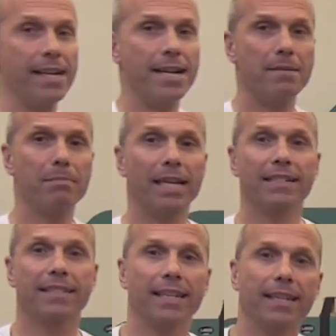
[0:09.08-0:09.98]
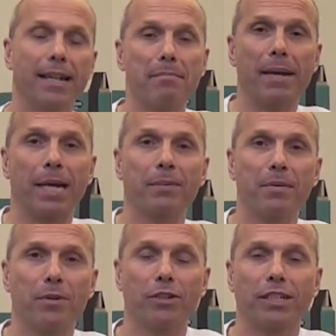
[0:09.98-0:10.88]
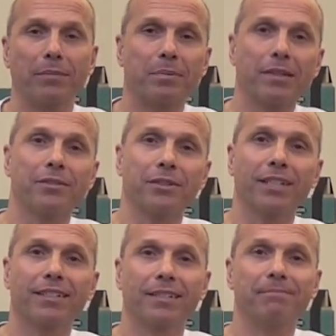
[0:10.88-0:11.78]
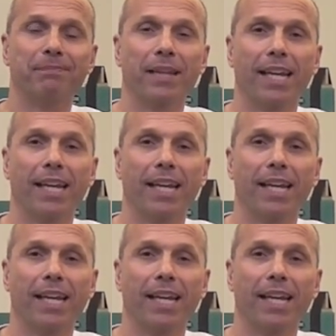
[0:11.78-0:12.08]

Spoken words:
Hi, I'm Lazze and I'm back with more tips and tricks.